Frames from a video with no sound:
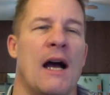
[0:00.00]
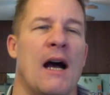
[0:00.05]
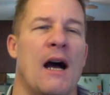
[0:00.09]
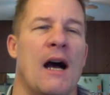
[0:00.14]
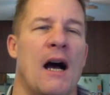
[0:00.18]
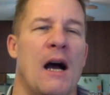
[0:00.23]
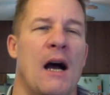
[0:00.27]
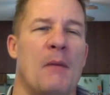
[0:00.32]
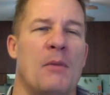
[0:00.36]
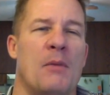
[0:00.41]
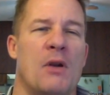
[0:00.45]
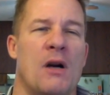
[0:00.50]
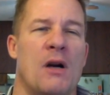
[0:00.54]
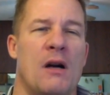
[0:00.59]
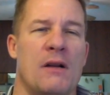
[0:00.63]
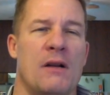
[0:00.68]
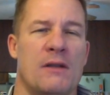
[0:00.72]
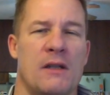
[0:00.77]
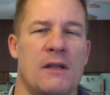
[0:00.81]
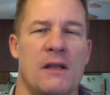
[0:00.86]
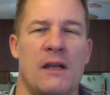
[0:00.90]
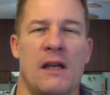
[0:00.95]
I'm
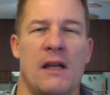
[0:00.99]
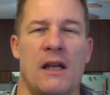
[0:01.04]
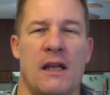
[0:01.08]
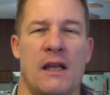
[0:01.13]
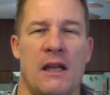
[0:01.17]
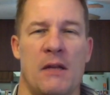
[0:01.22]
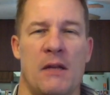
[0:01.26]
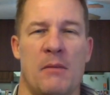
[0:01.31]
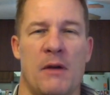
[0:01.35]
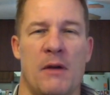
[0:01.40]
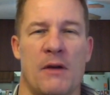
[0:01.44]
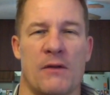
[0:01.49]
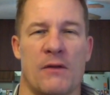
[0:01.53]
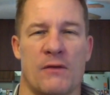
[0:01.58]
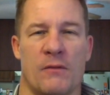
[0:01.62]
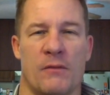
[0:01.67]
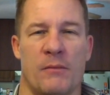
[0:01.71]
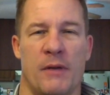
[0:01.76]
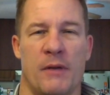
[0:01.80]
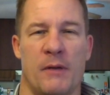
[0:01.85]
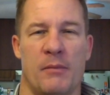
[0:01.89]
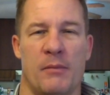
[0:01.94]
constantly getting emails
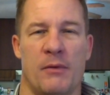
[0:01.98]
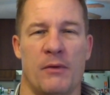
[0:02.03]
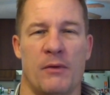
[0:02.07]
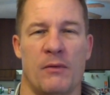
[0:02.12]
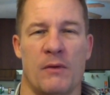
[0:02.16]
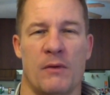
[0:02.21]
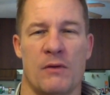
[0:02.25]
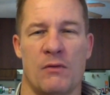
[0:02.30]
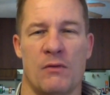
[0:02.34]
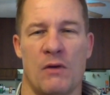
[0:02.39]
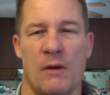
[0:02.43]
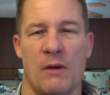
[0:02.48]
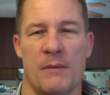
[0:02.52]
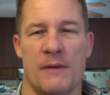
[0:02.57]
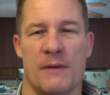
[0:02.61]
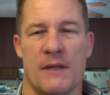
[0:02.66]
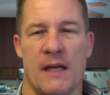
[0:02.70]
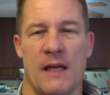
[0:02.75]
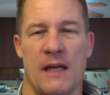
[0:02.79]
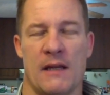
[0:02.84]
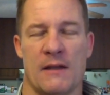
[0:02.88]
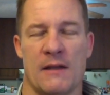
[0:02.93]
from people, and the reason why I'm
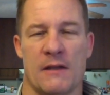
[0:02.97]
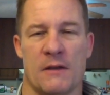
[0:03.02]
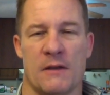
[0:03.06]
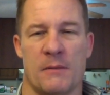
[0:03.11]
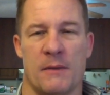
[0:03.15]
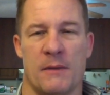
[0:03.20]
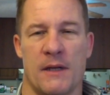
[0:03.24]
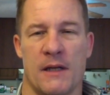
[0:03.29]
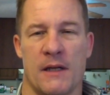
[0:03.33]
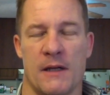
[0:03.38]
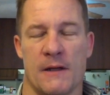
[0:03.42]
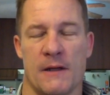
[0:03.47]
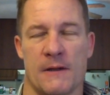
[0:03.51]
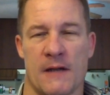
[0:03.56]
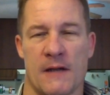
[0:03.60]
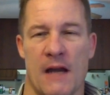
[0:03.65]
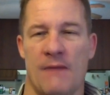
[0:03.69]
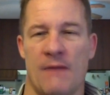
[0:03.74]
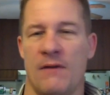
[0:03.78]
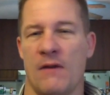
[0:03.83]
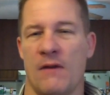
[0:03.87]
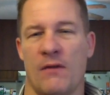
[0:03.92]
saying this is because
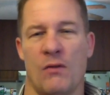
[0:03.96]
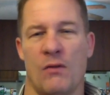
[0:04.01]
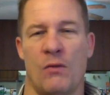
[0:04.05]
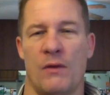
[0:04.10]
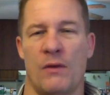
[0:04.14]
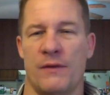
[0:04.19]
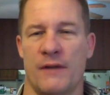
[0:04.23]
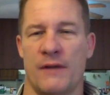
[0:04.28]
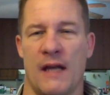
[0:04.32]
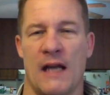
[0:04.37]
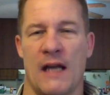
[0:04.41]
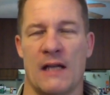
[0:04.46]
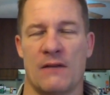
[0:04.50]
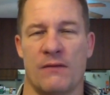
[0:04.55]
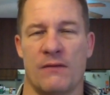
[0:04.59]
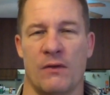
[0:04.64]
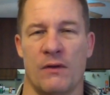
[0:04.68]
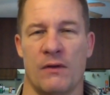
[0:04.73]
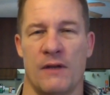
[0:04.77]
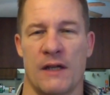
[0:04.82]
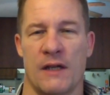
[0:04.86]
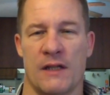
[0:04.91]
I've never once asked
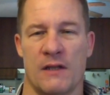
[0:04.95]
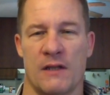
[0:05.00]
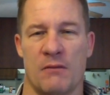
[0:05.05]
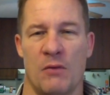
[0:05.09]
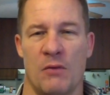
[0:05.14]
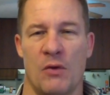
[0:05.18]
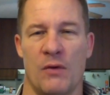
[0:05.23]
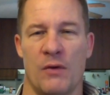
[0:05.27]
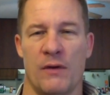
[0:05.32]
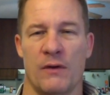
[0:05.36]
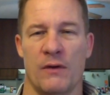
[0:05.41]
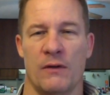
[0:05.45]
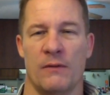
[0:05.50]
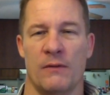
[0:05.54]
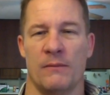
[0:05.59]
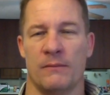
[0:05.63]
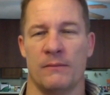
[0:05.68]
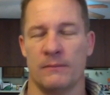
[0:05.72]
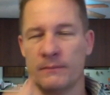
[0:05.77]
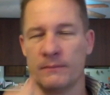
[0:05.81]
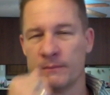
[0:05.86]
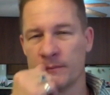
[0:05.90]
for a testimonial.
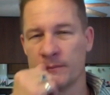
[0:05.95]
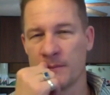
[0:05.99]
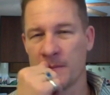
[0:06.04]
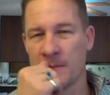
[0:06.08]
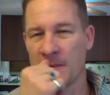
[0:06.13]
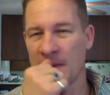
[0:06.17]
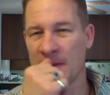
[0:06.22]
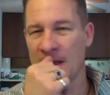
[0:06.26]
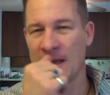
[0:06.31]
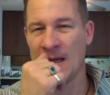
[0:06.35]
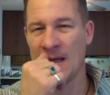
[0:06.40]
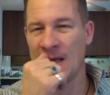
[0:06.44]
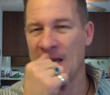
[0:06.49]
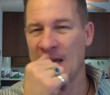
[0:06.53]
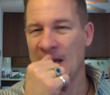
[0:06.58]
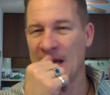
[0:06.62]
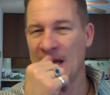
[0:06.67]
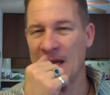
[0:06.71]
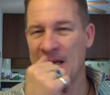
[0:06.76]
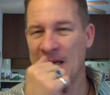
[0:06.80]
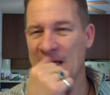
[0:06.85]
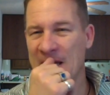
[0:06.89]

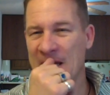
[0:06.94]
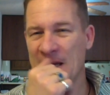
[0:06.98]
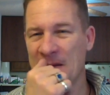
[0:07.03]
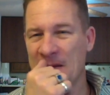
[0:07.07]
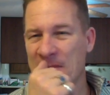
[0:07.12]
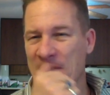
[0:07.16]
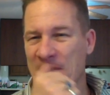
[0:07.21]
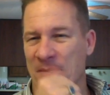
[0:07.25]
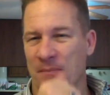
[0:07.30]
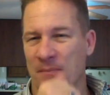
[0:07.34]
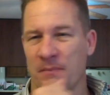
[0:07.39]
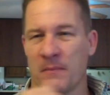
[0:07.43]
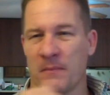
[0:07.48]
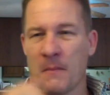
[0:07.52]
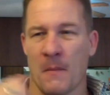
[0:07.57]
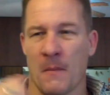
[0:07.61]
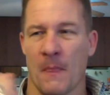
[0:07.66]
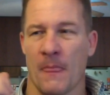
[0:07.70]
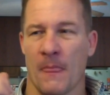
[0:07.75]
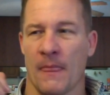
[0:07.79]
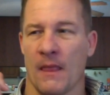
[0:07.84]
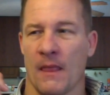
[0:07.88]
And yet,
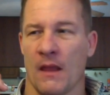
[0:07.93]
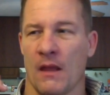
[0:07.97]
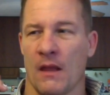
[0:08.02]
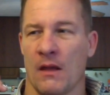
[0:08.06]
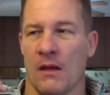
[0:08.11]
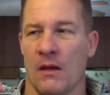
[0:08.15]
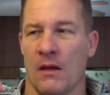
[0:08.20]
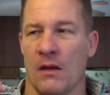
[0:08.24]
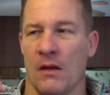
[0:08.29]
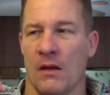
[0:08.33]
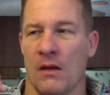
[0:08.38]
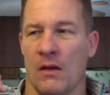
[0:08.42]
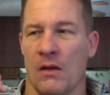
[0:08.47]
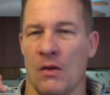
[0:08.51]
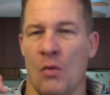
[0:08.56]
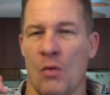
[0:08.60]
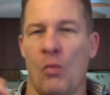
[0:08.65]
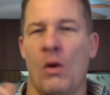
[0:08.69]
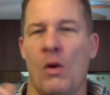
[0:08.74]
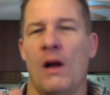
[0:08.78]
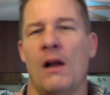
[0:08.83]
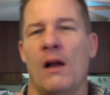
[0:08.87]

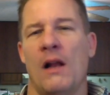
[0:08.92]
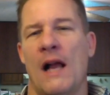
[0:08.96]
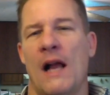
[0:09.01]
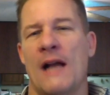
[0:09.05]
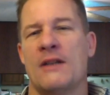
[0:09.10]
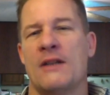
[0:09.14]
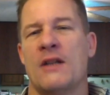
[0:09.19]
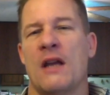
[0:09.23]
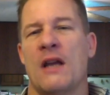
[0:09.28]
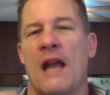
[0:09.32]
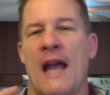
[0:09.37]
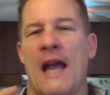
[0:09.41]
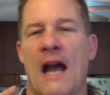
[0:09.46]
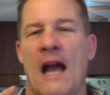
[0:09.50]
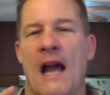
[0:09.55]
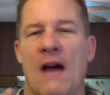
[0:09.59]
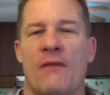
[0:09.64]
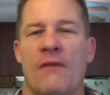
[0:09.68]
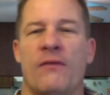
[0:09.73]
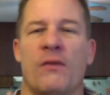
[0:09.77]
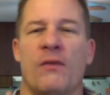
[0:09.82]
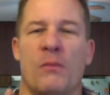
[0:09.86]
well, actually I
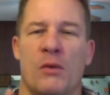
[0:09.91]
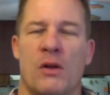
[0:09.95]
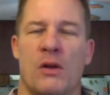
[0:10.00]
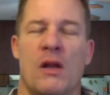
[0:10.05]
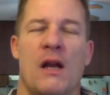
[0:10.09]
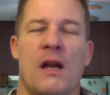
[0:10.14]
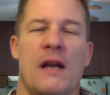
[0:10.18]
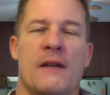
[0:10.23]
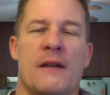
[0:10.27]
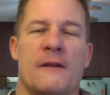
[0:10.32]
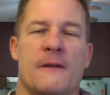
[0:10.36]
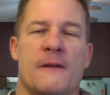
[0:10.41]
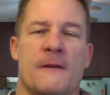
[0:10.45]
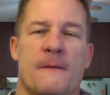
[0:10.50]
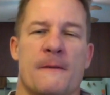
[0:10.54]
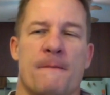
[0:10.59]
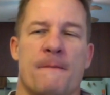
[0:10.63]
have from clients,